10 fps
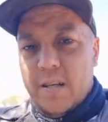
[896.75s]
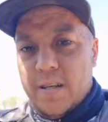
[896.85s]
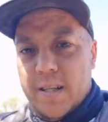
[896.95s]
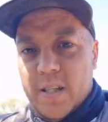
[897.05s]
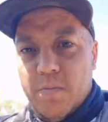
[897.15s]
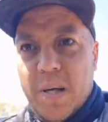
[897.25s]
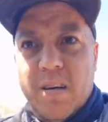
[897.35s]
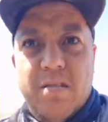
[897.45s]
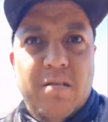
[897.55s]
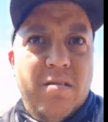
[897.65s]
It's about
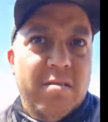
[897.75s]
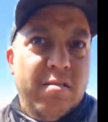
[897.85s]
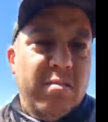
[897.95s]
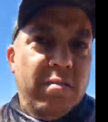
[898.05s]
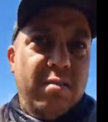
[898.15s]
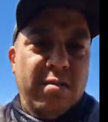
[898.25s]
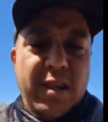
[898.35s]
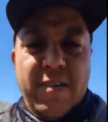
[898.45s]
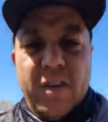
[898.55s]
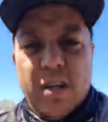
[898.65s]

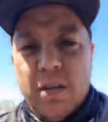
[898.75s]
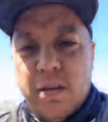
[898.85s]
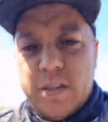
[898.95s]
11 o'clock,